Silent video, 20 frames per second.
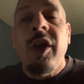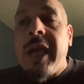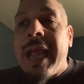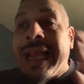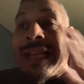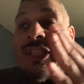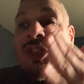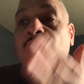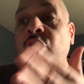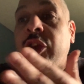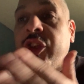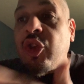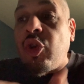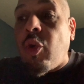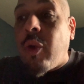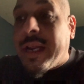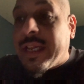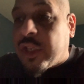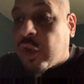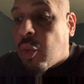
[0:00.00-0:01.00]
As soon as
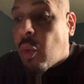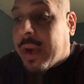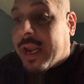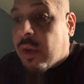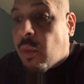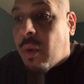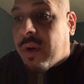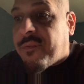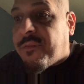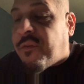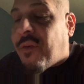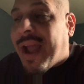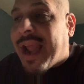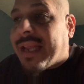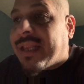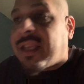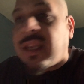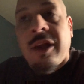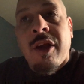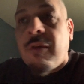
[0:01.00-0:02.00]
you hit 21
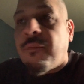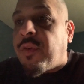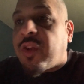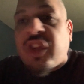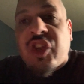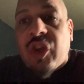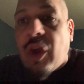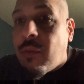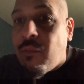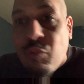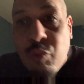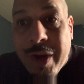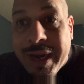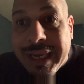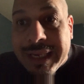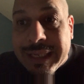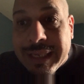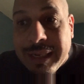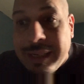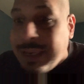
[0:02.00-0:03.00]
fights, for some
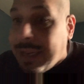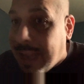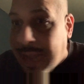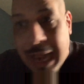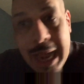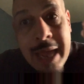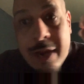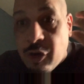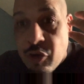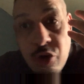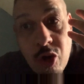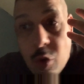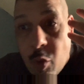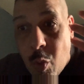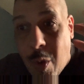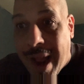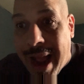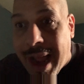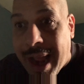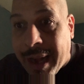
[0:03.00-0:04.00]
reason, I don't know
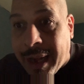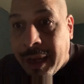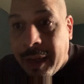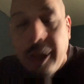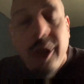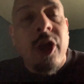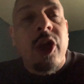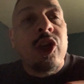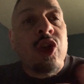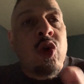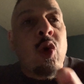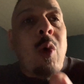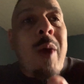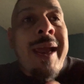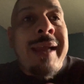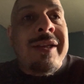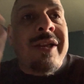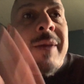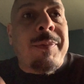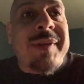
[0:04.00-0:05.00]
why, you
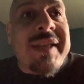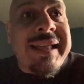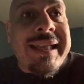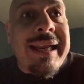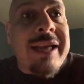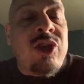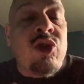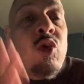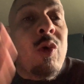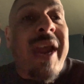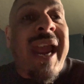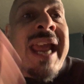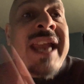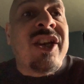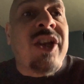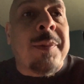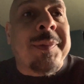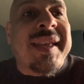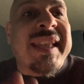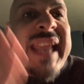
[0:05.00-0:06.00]
end up
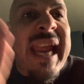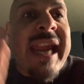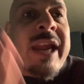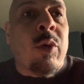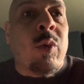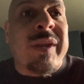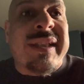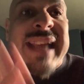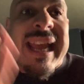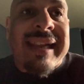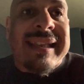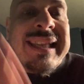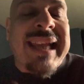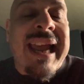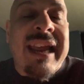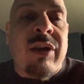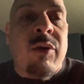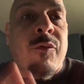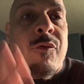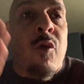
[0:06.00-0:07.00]
staying with that
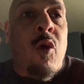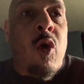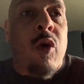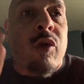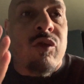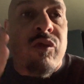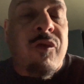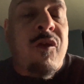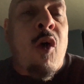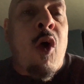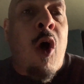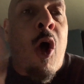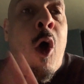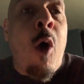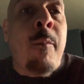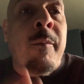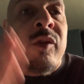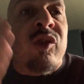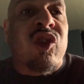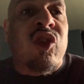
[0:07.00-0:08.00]
title for
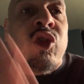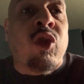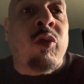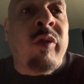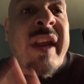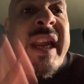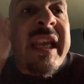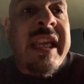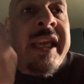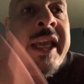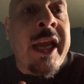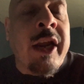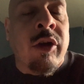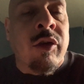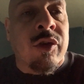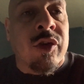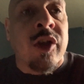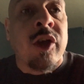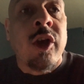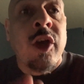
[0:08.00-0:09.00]
almost 3
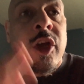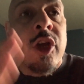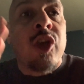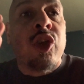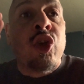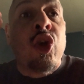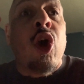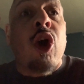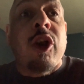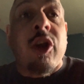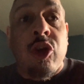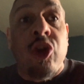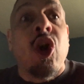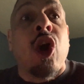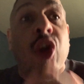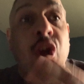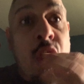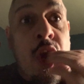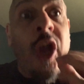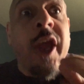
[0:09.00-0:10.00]
years. You're
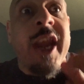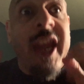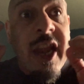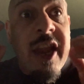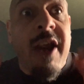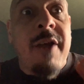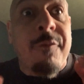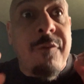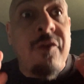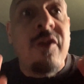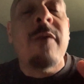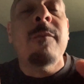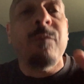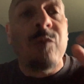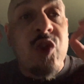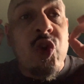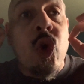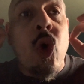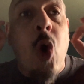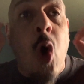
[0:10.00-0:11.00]
good enough
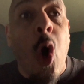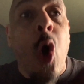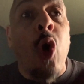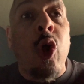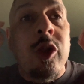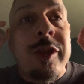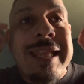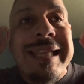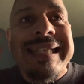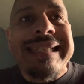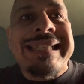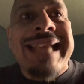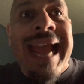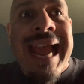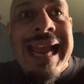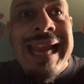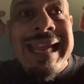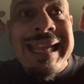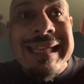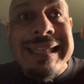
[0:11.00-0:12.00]
to hold
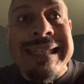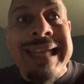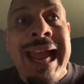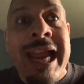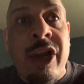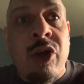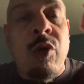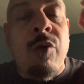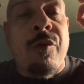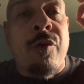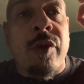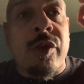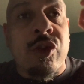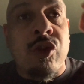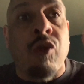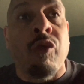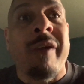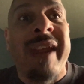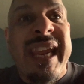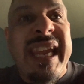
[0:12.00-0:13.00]
that title for
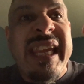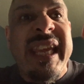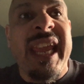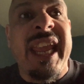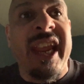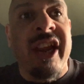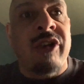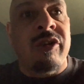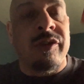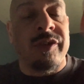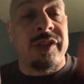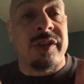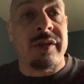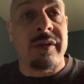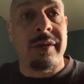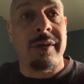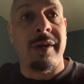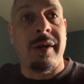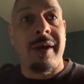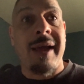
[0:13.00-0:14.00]
3 years
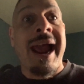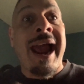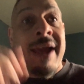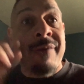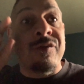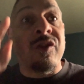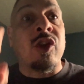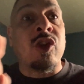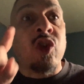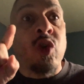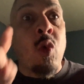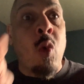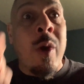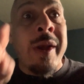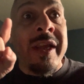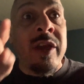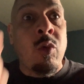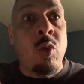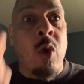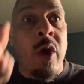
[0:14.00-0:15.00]
after
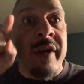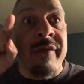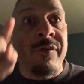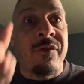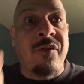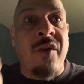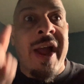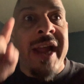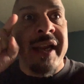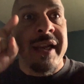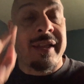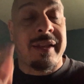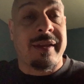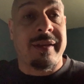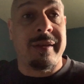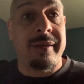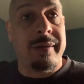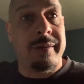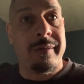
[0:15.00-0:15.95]
21 fights.